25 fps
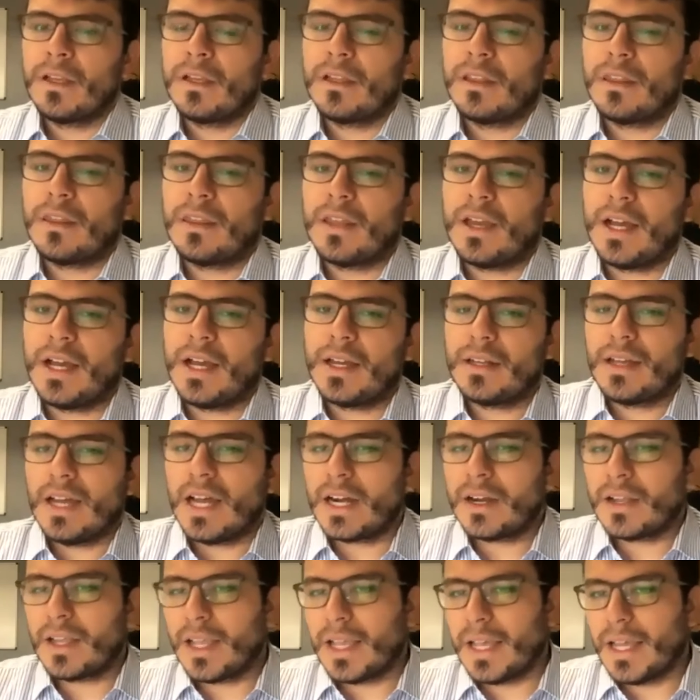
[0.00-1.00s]
that
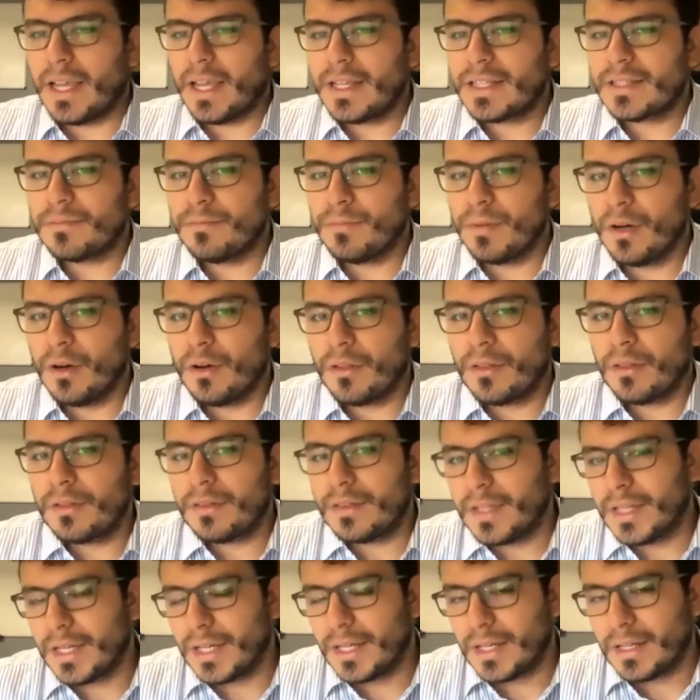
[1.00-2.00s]
aggregates both
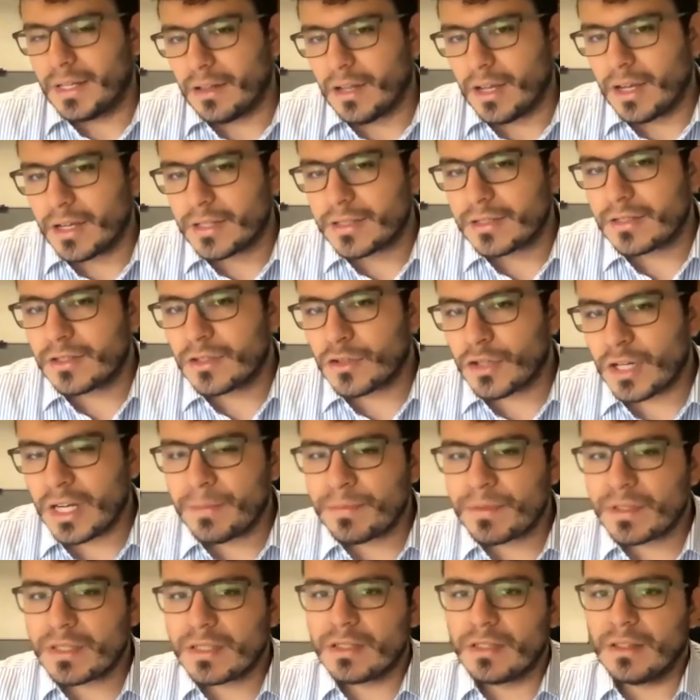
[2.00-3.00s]
the lost
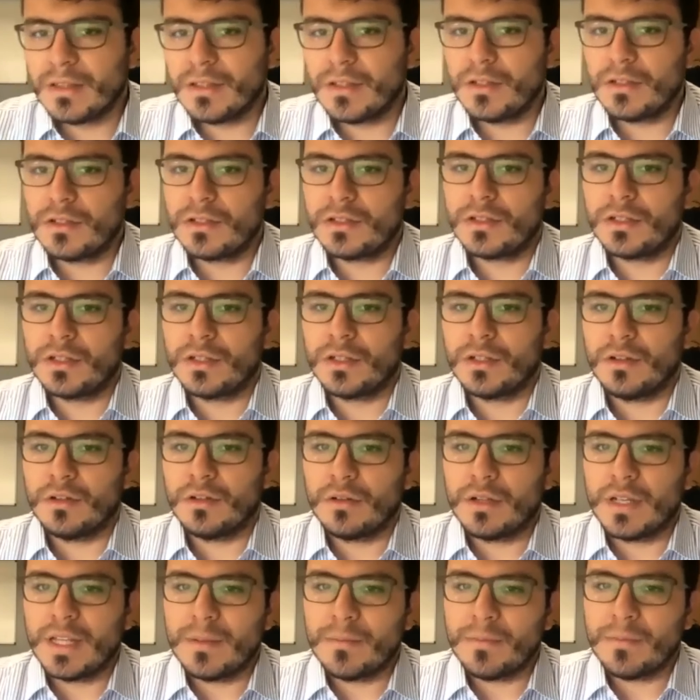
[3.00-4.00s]
trips due to
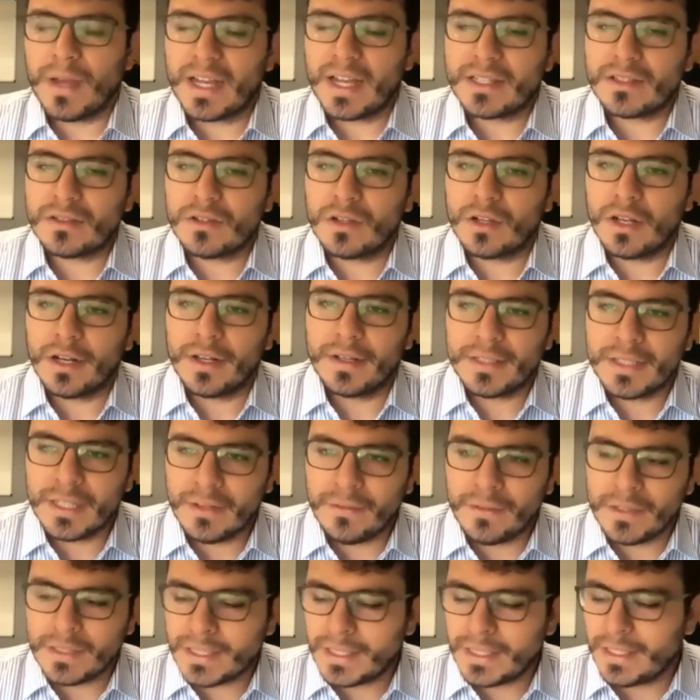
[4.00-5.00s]
impacts to
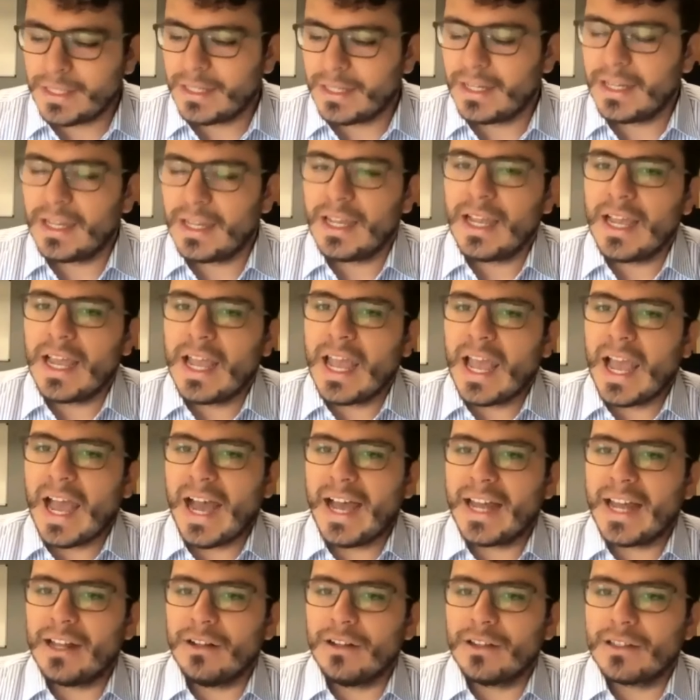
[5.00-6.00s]
connectivity
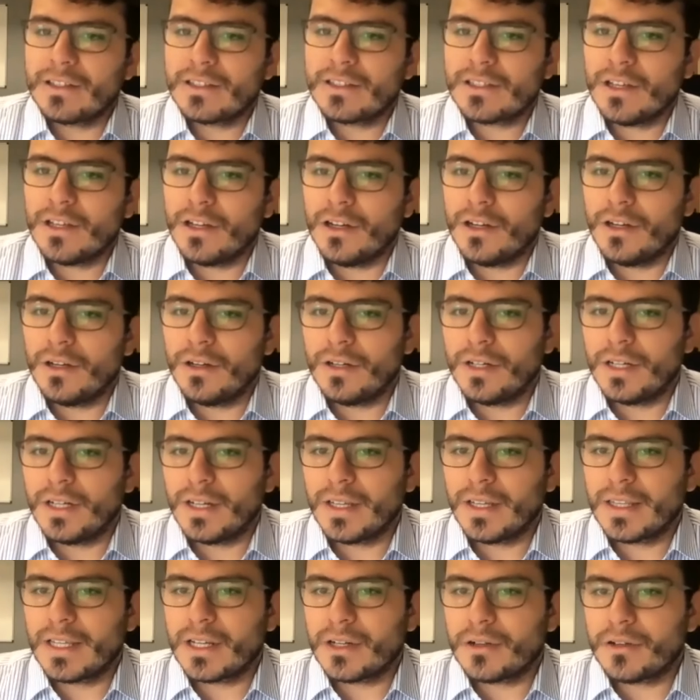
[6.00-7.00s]
and also uh,
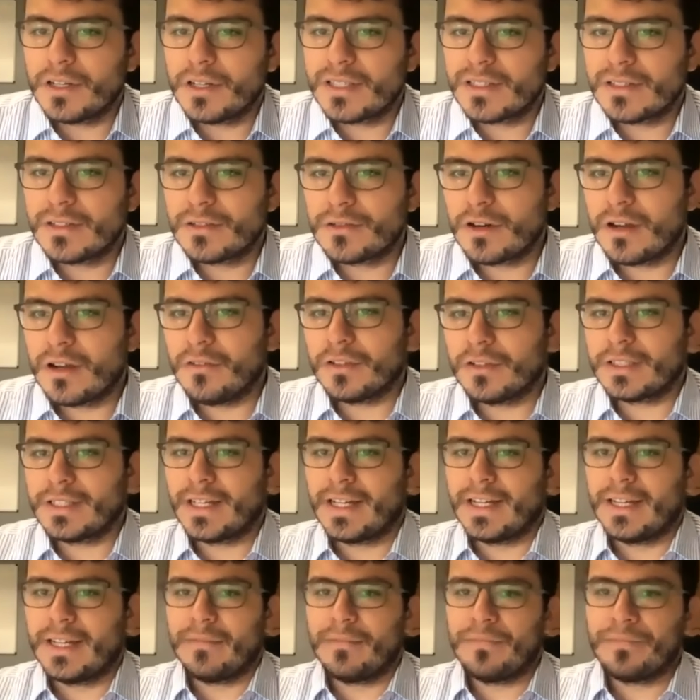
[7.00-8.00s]
the increase in travel time.
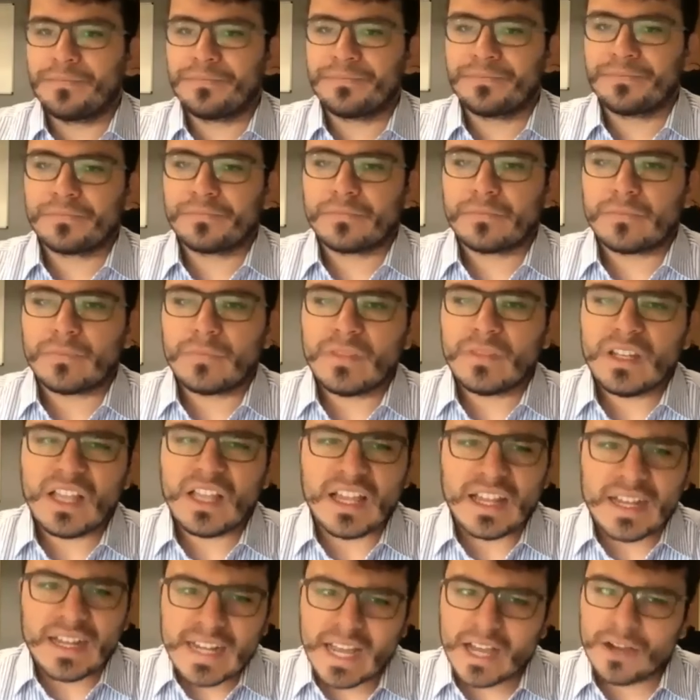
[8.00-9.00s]

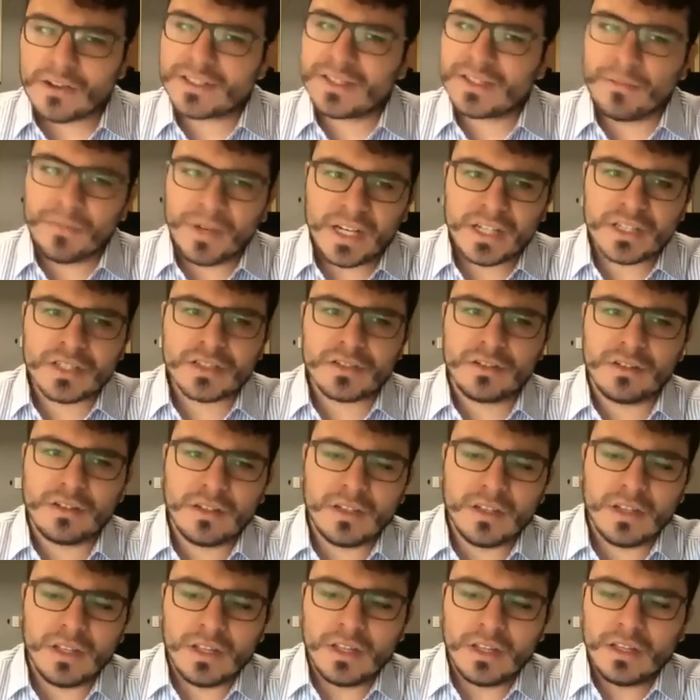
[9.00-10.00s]
Now, as I mentioned,
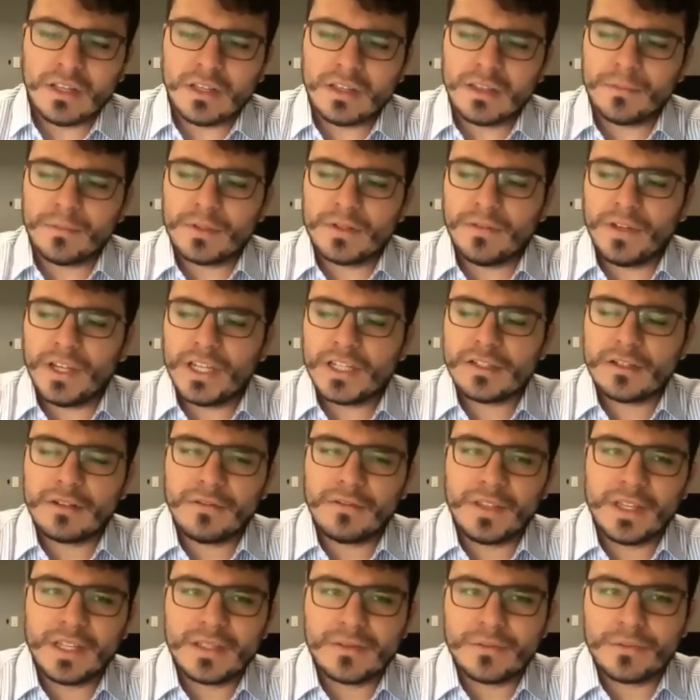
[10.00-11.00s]
the motivation of
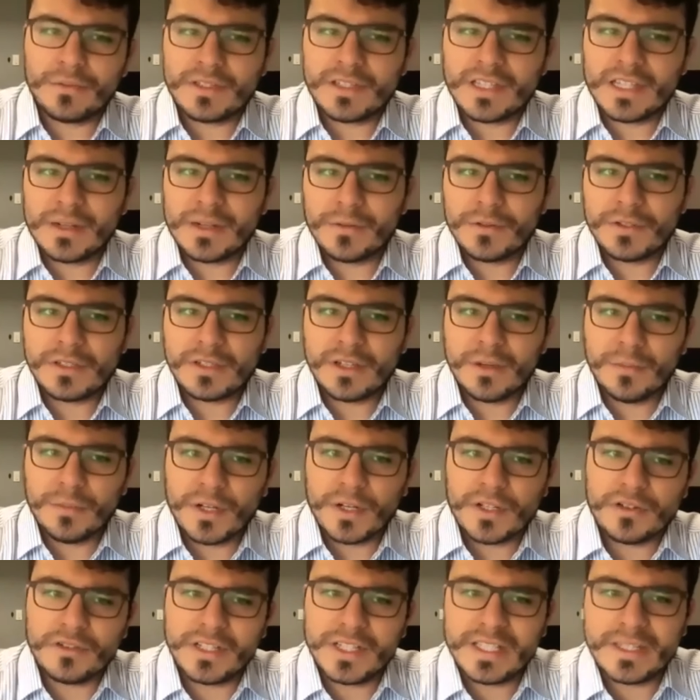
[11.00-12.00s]
these was that it was
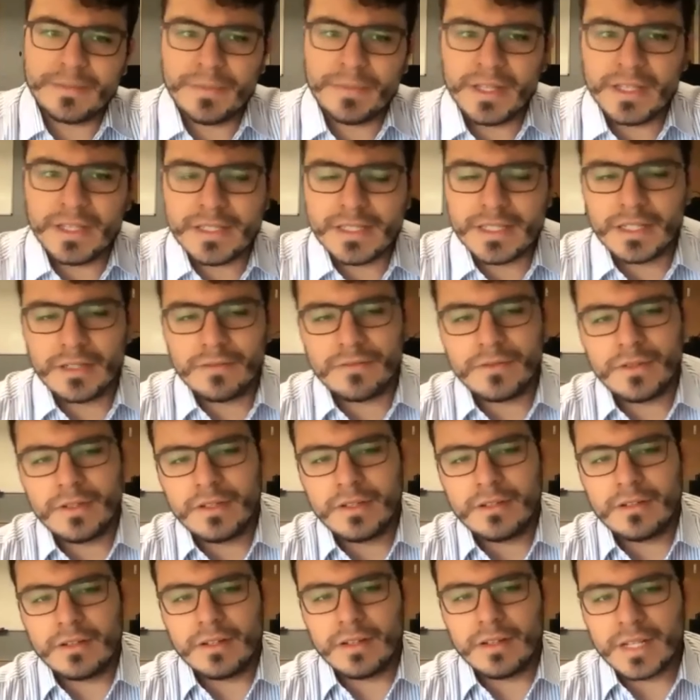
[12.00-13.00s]
computationally expensive.
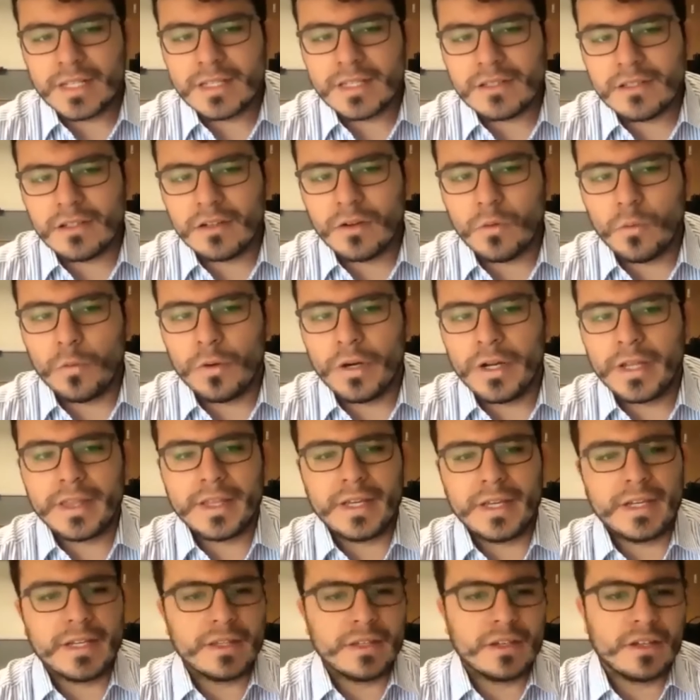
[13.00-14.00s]
Let's look where
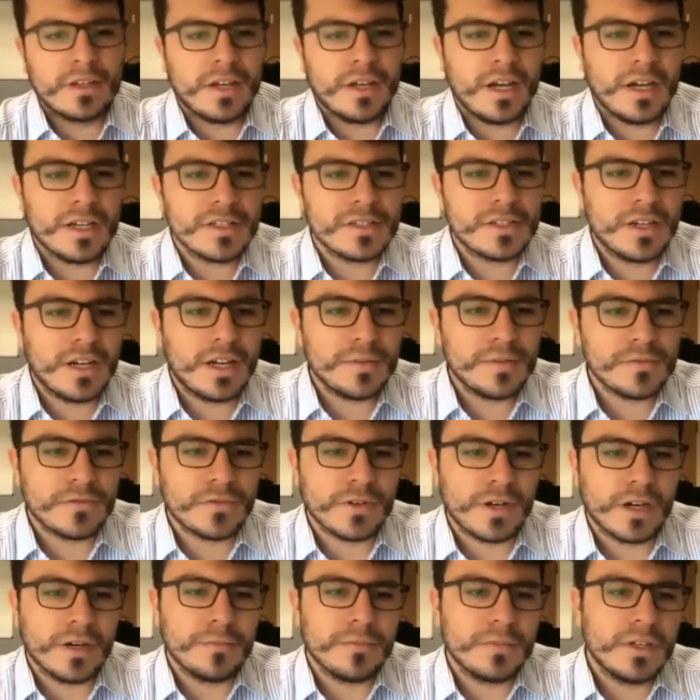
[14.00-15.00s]
that cost comes
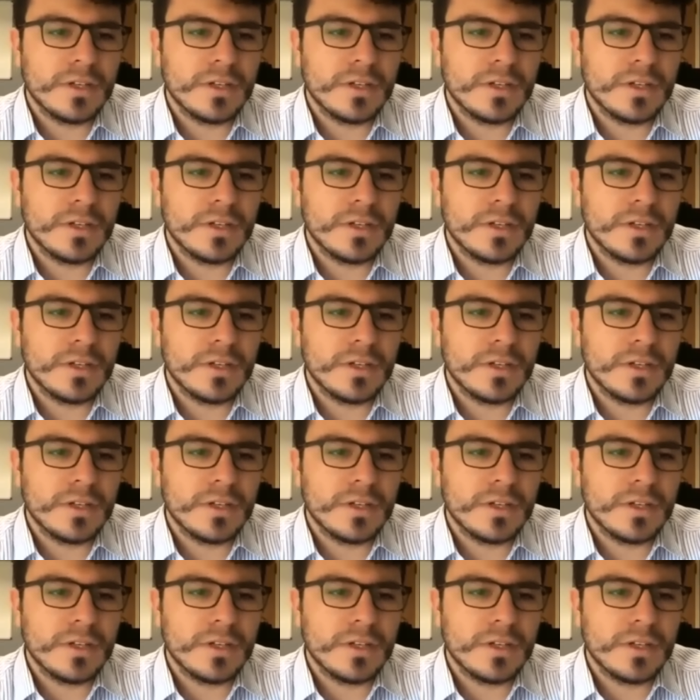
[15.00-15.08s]
from.